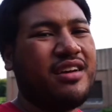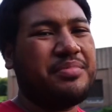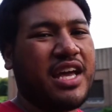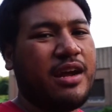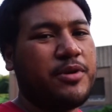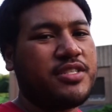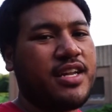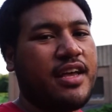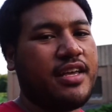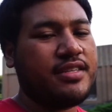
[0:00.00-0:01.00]
up a camera is
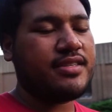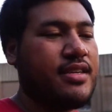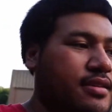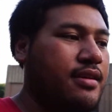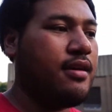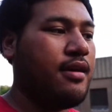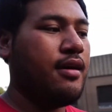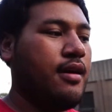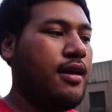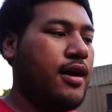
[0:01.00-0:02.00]
not easy.
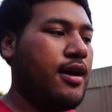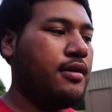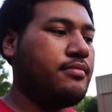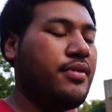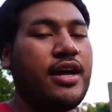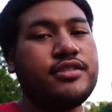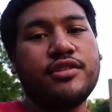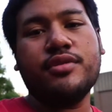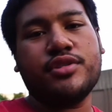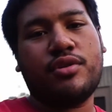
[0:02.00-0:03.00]
But I
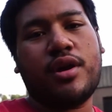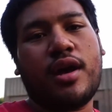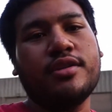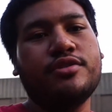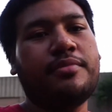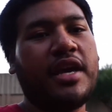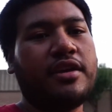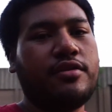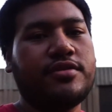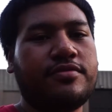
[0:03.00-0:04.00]
do enjoy it. I do
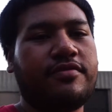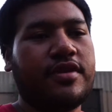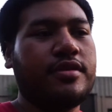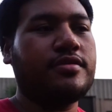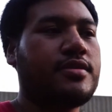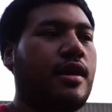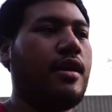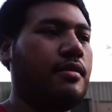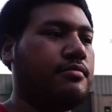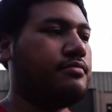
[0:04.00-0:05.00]
making YouTube videos.
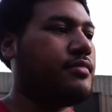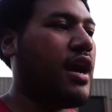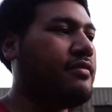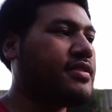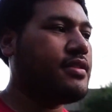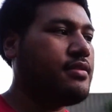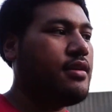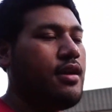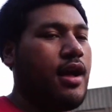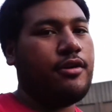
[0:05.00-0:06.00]
Obviously,
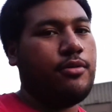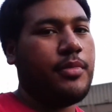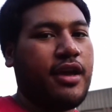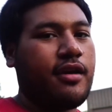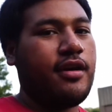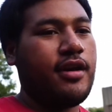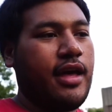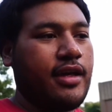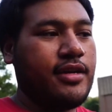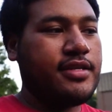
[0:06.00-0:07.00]
I don't make
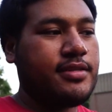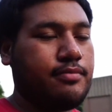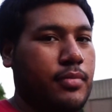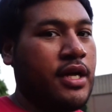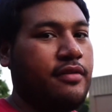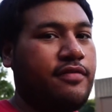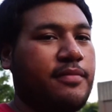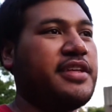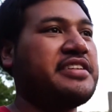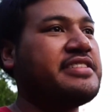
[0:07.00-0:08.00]
any money
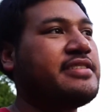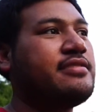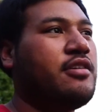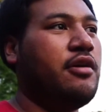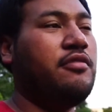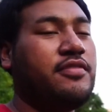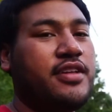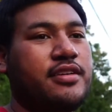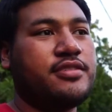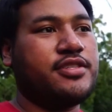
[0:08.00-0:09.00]
from this,
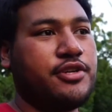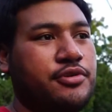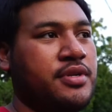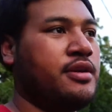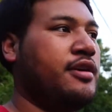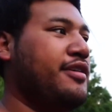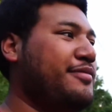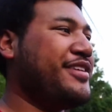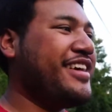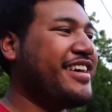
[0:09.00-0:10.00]
hopefully soon.
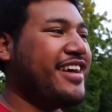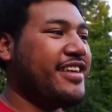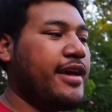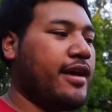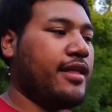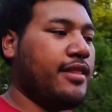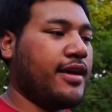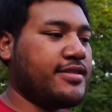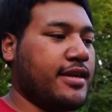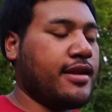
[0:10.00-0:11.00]
But yeah, like
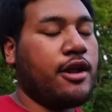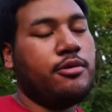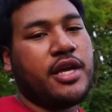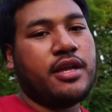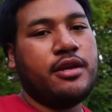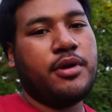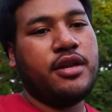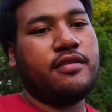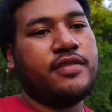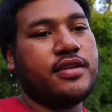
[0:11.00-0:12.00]
I said, I don't make any
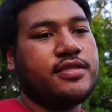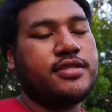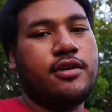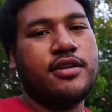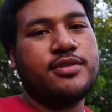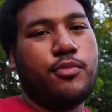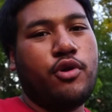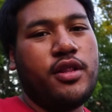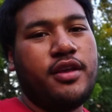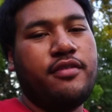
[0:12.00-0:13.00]
money of this. So it's
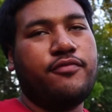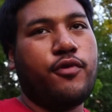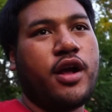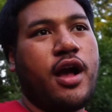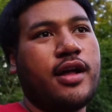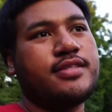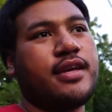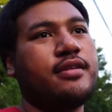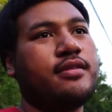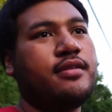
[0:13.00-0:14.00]
morely for
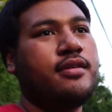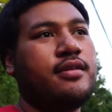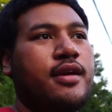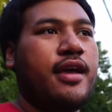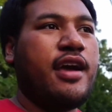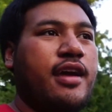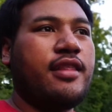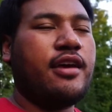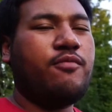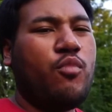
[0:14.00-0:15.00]
content and
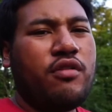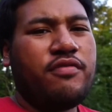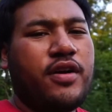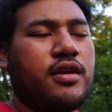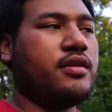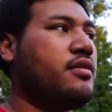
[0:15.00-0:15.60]
like more fun.